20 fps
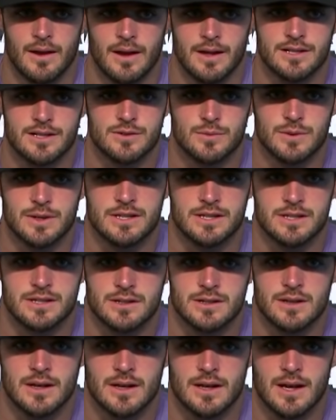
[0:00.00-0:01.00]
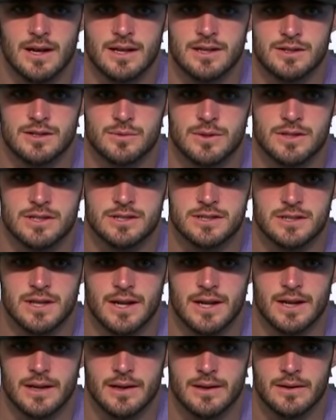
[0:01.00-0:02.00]
I just wish, I, I, just wish
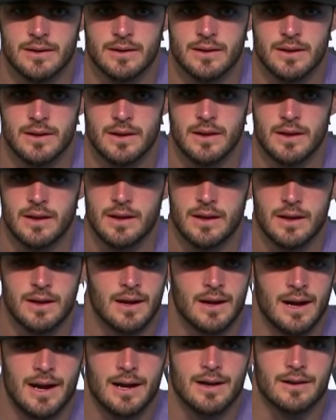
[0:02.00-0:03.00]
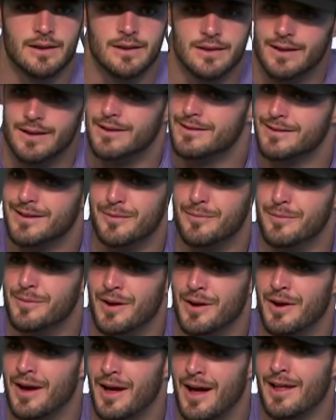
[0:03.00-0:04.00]
I, I could have done something. You
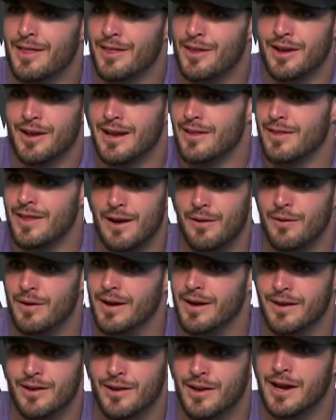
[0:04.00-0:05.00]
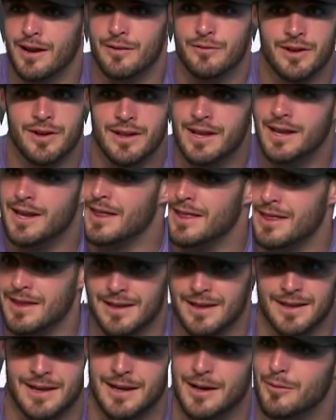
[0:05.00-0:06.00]
know, I, I look at it that way. Could I have done
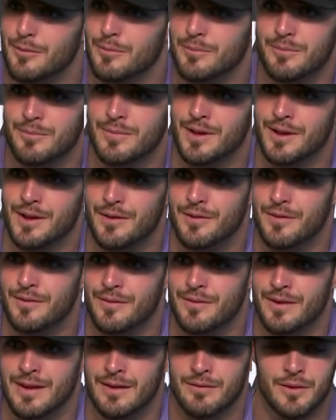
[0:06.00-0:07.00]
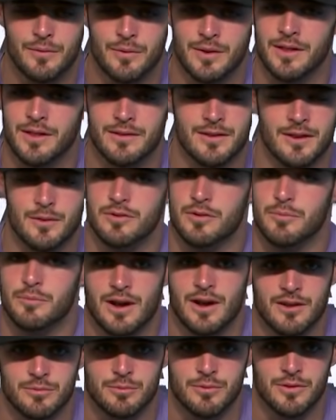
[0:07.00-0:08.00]
anything to help? You know, even when it seems
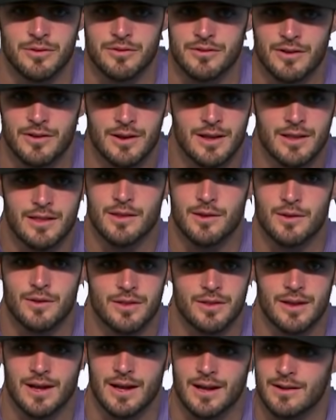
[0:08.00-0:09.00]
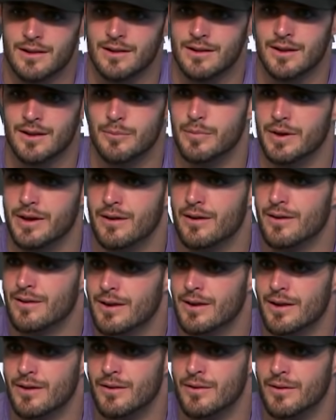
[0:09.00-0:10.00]
impossible, is there any little thing I could have done better?
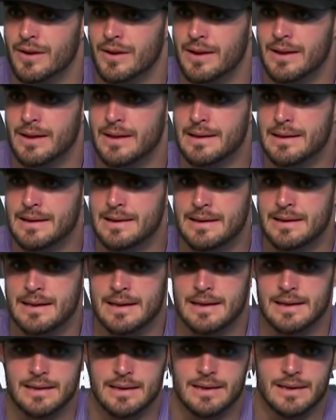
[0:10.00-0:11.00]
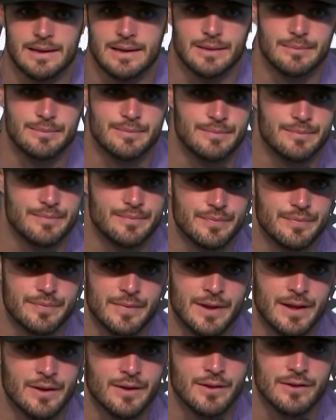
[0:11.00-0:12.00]
You know, and um,
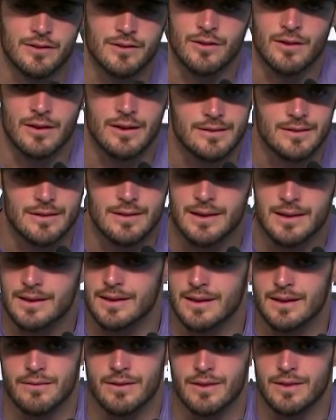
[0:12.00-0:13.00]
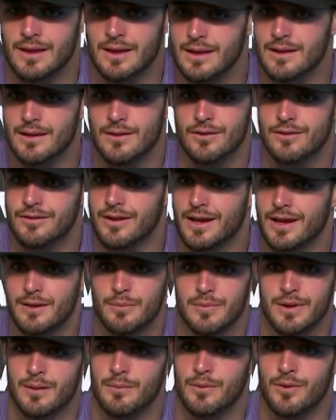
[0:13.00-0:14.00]
I know it's a crazy thing to even think or say,
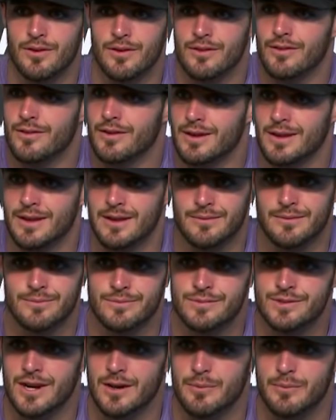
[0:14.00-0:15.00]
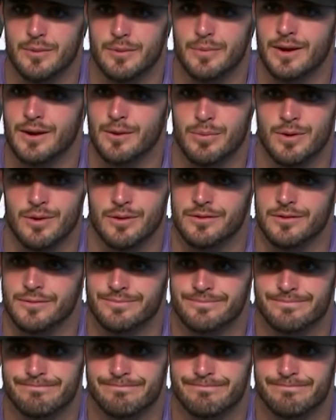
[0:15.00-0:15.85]
but I'm always looking at trying to be a better person.